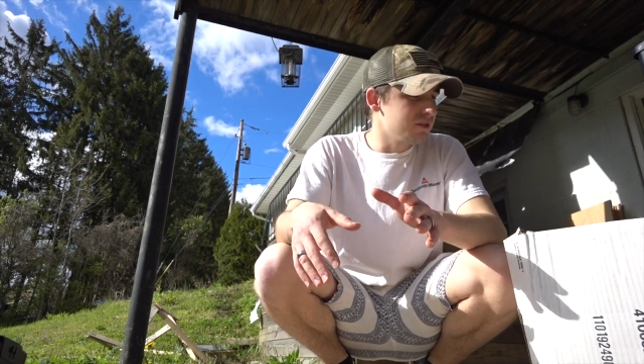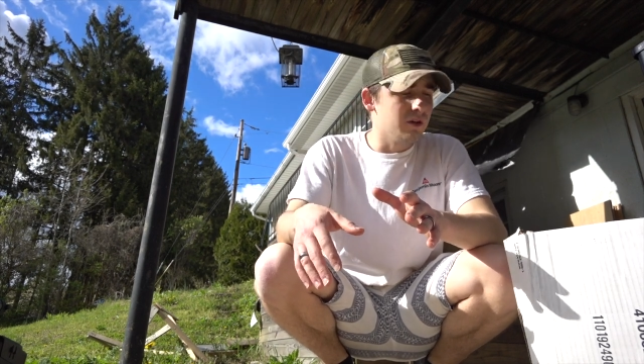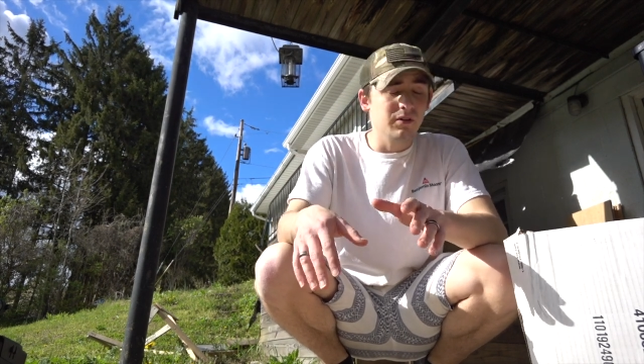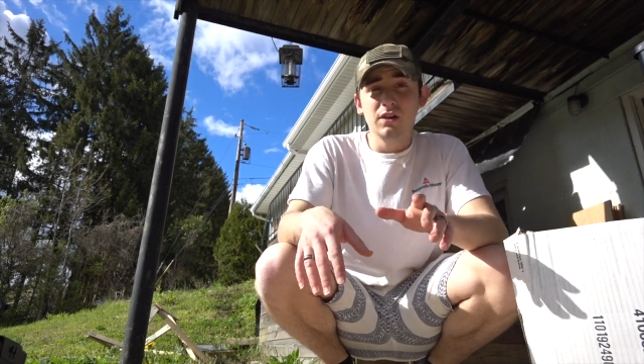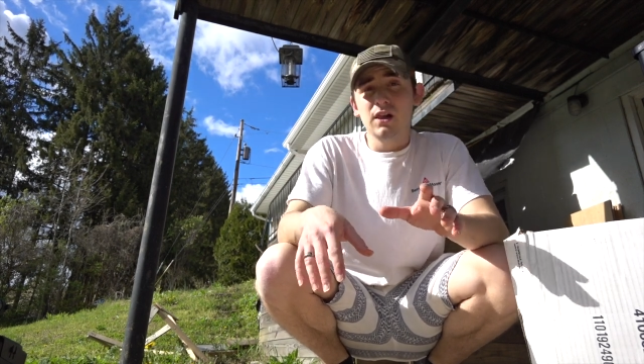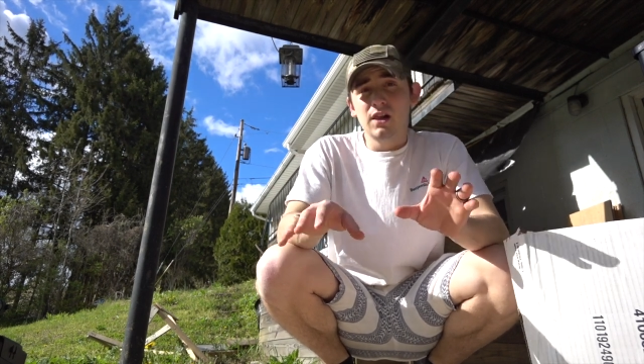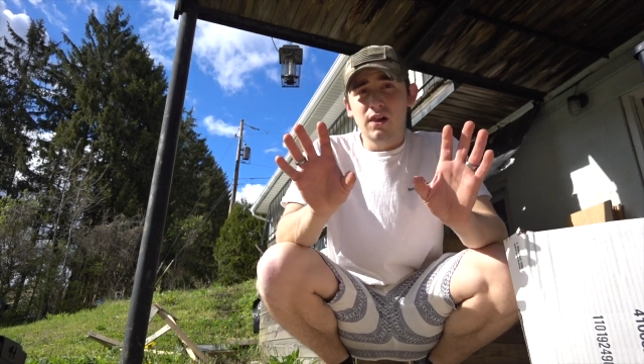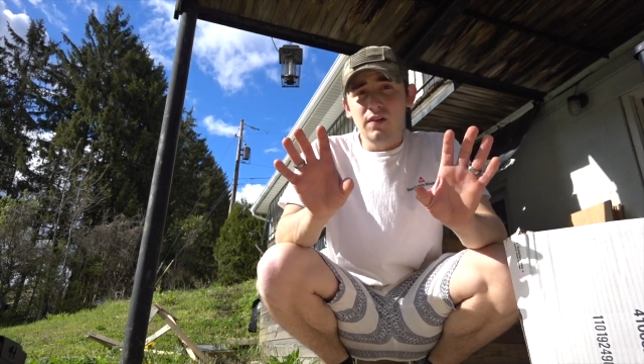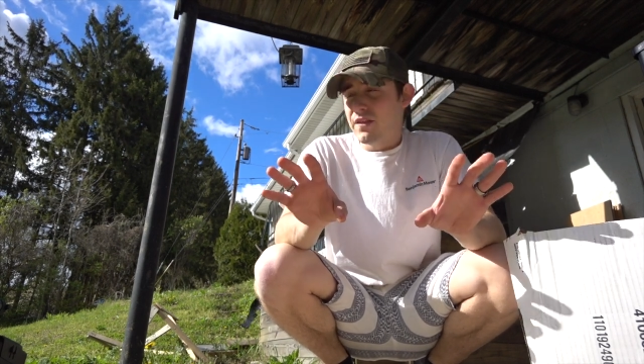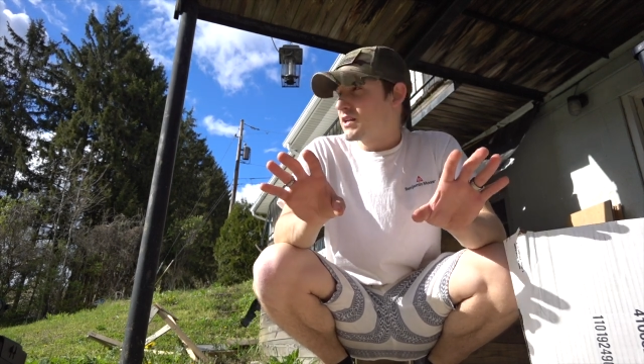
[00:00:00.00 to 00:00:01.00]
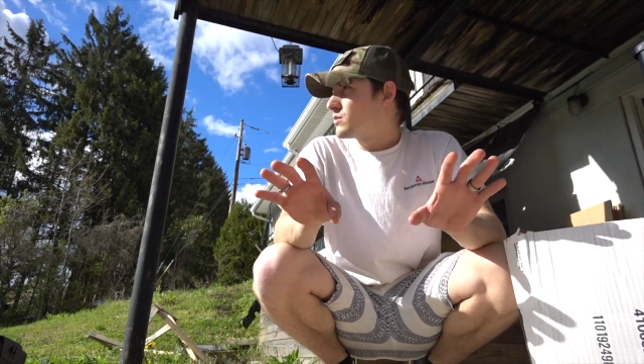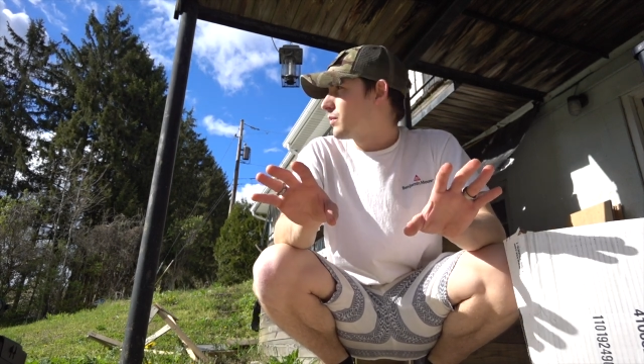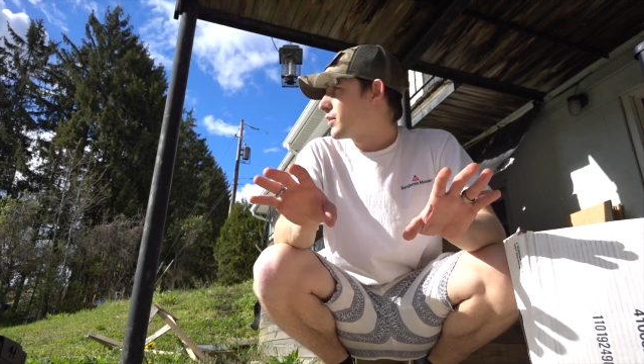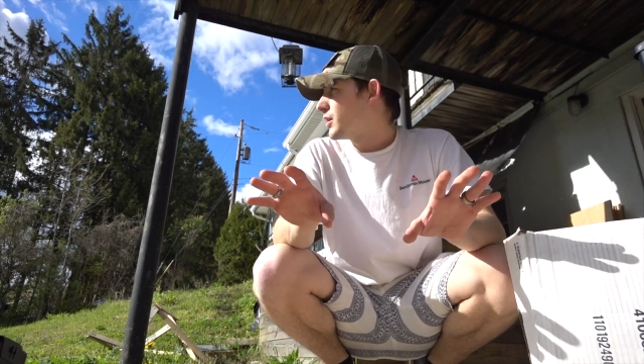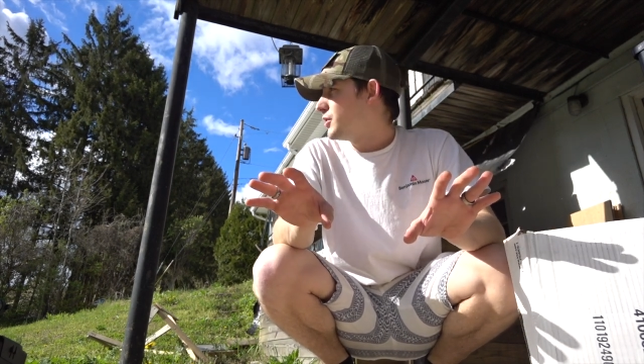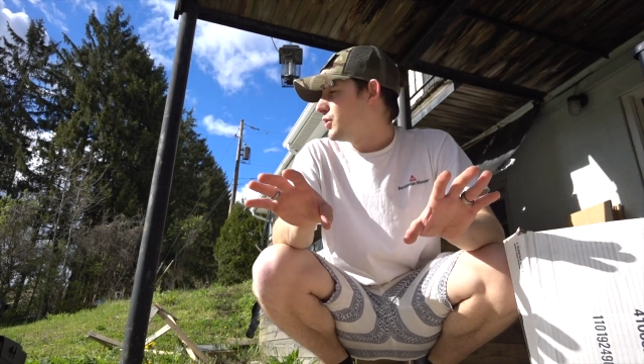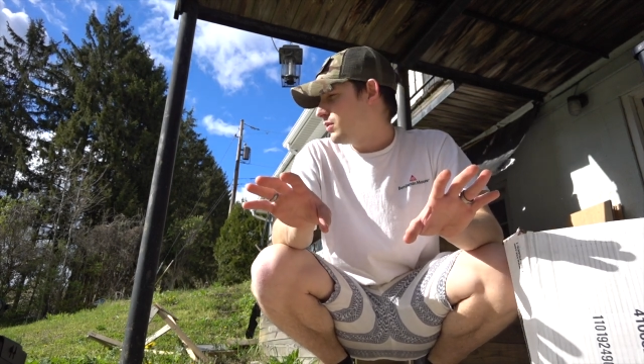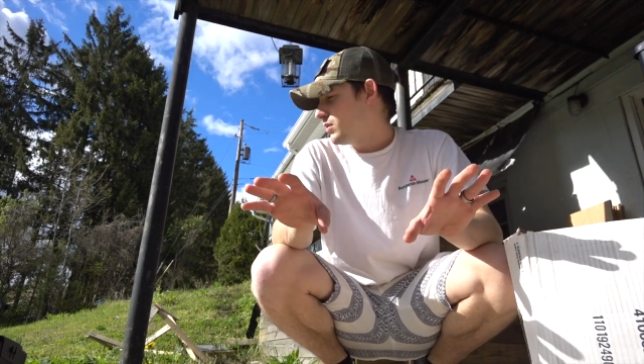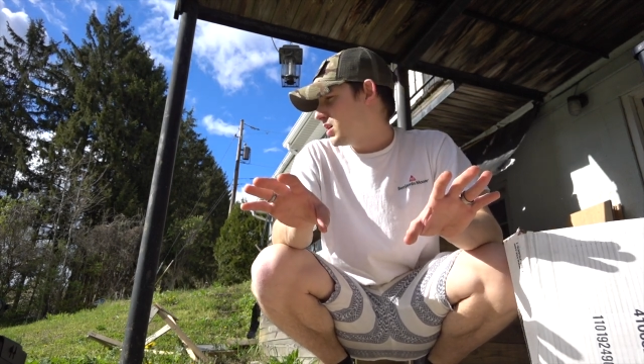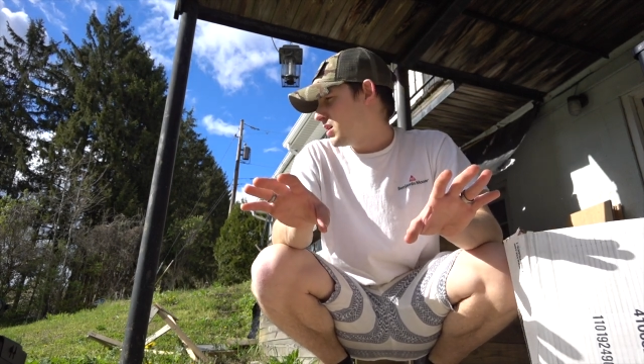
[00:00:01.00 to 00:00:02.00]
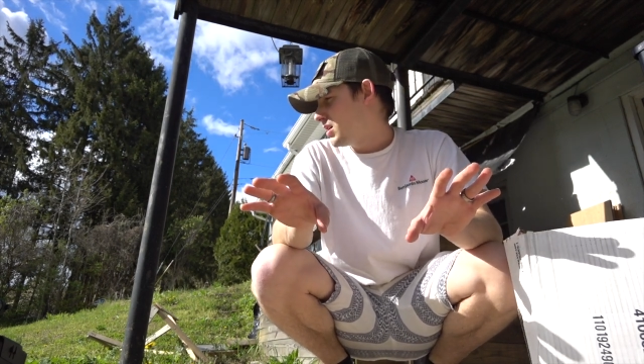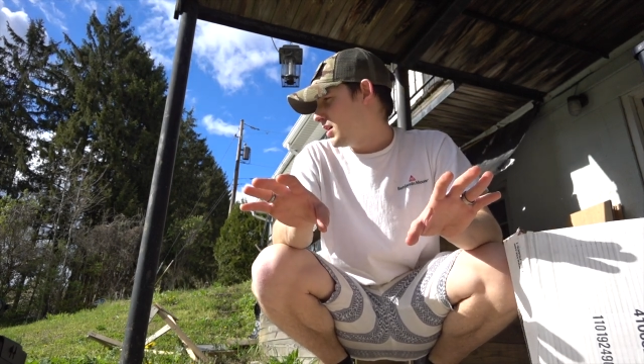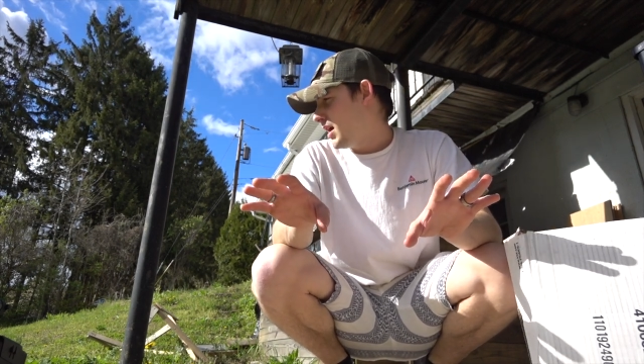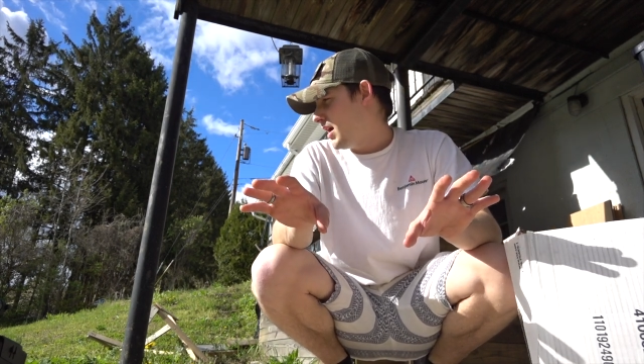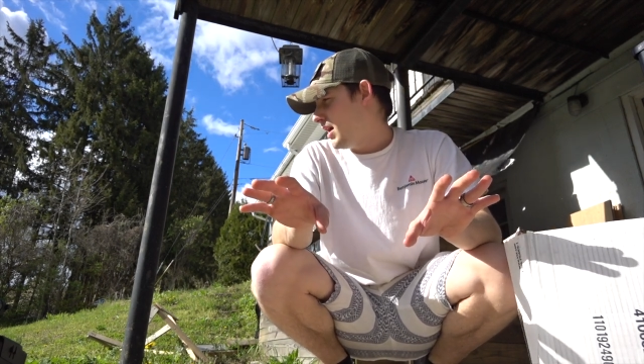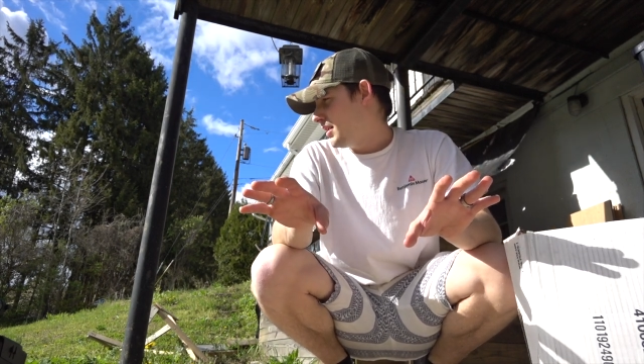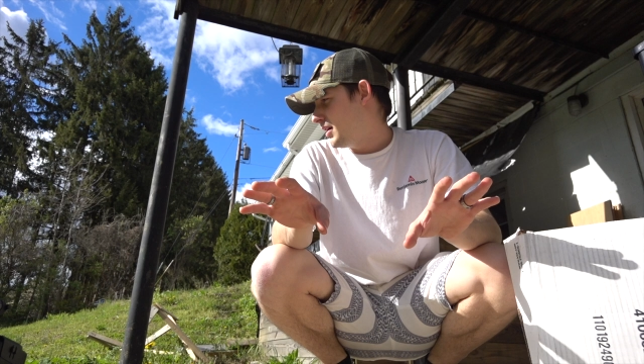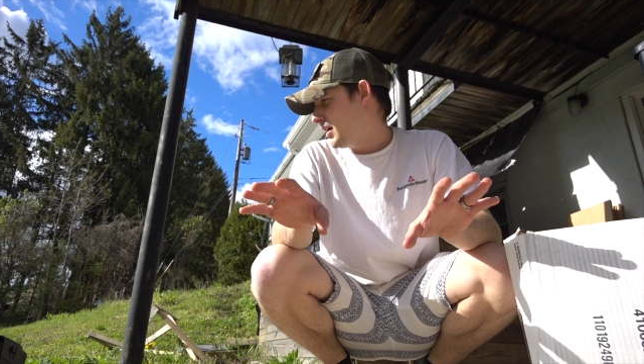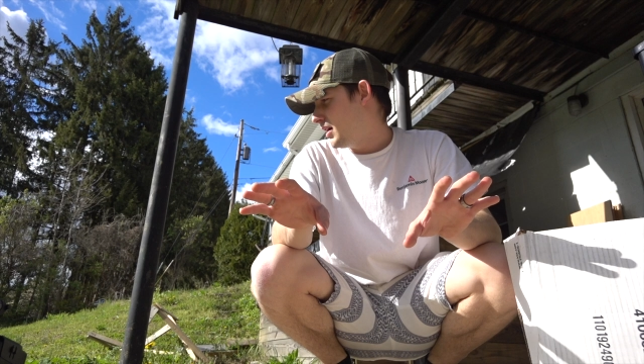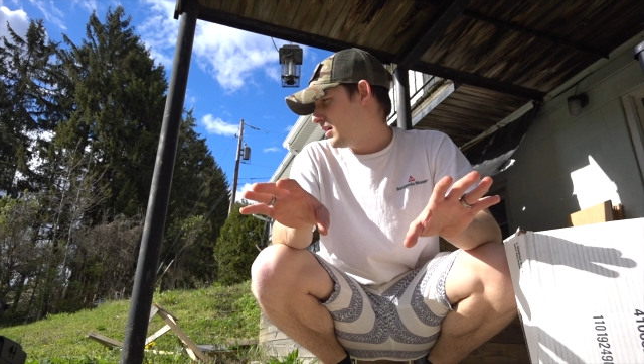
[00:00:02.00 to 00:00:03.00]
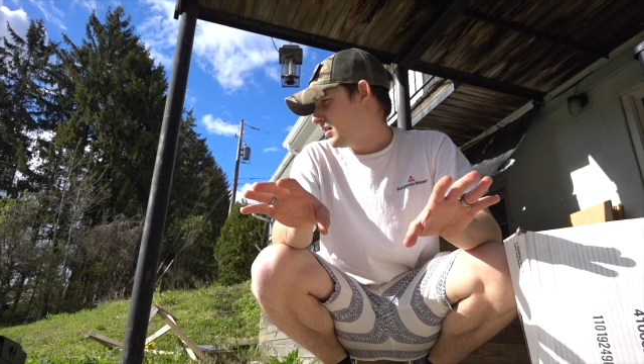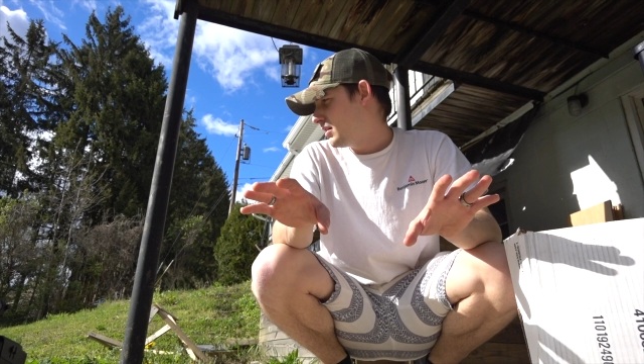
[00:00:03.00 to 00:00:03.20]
So that's what we're gonna do. And I